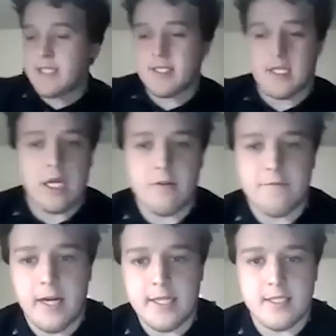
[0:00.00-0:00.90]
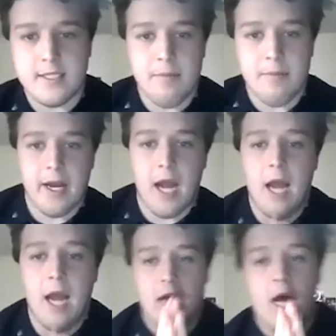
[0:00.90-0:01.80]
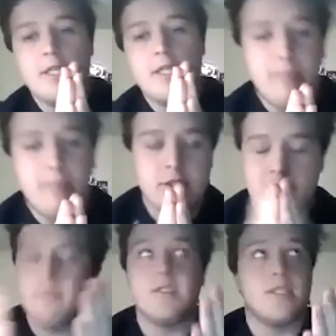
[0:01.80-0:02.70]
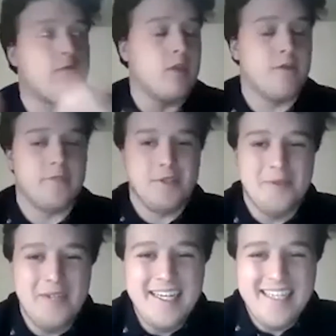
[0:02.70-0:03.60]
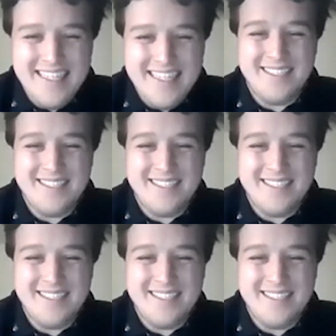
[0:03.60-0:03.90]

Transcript: to clarify something. I've gotten emails from several of you this